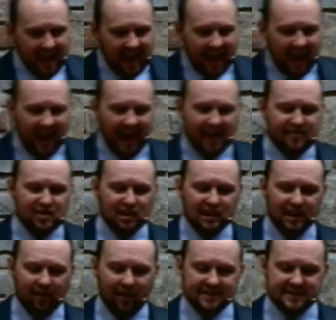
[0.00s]
And the
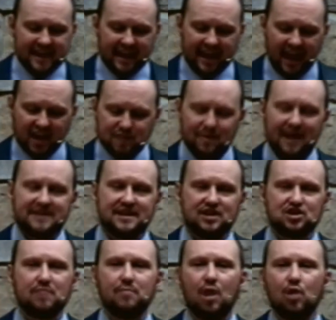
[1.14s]
lyrics that catch my attention
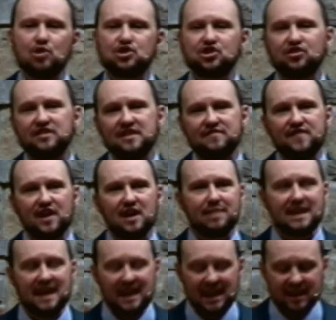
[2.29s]
the most are in the very
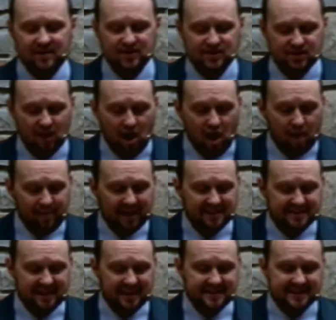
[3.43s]
beginning of the psalm because
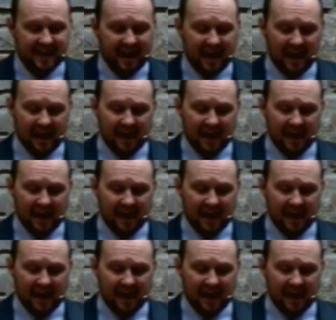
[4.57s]
they say,